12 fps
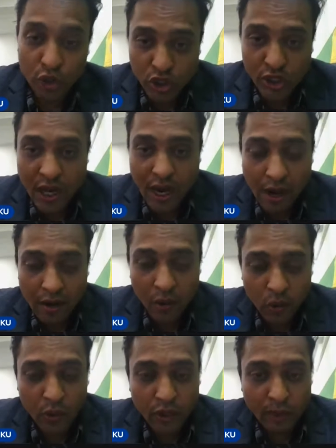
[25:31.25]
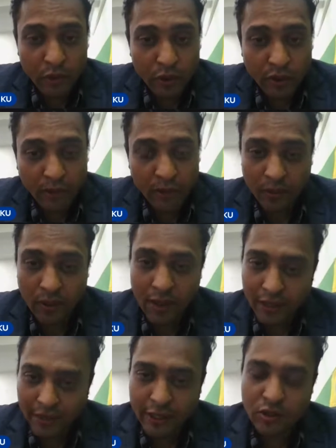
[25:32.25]
G R O W W,
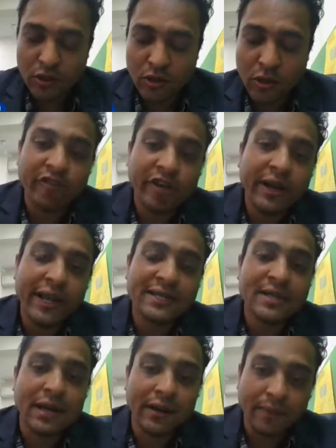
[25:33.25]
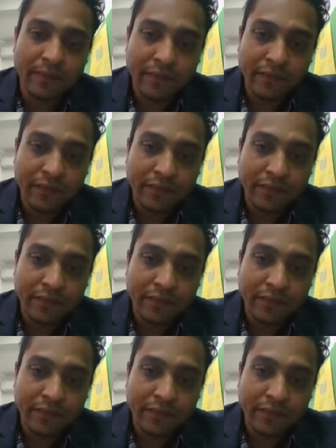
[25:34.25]
that is also a fintech startup.